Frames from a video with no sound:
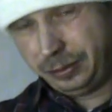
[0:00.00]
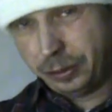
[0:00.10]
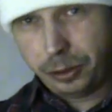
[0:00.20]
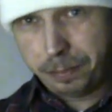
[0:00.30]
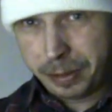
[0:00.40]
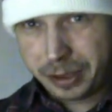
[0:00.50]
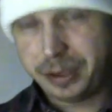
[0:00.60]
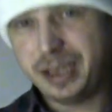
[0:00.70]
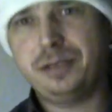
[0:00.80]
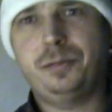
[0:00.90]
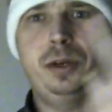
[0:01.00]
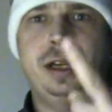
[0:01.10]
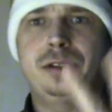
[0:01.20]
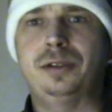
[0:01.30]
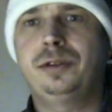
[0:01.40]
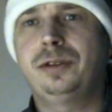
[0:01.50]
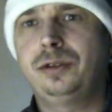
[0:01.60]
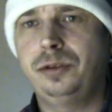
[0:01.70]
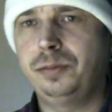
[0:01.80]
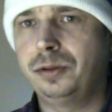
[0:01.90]
Olympics. Yes, we just took
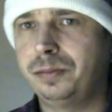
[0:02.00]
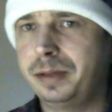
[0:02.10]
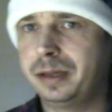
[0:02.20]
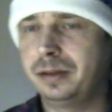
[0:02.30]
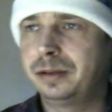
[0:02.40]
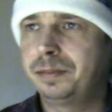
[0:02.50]
two more medals,